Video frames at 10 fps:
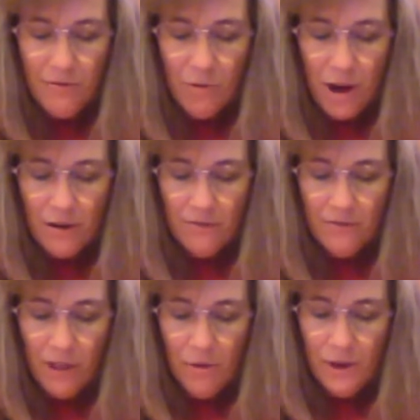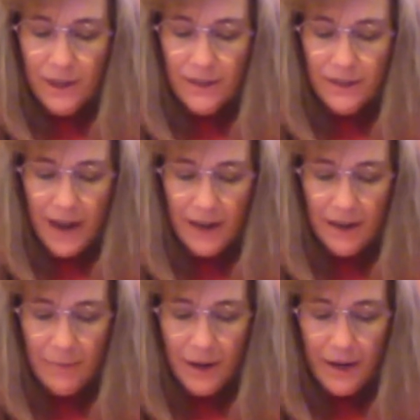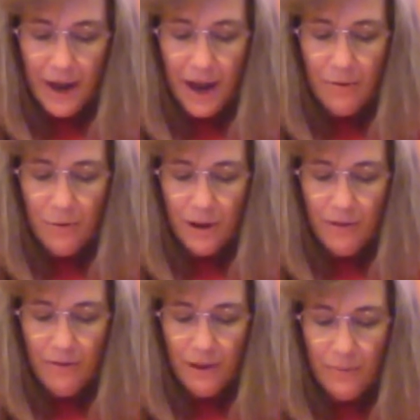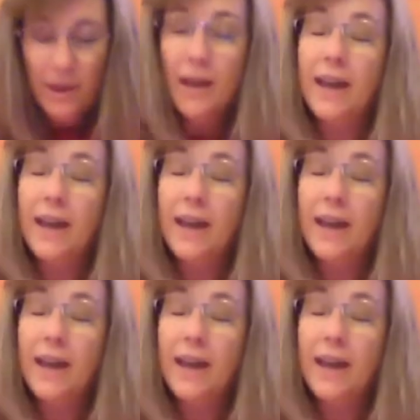water flowing inside him, and I will give him,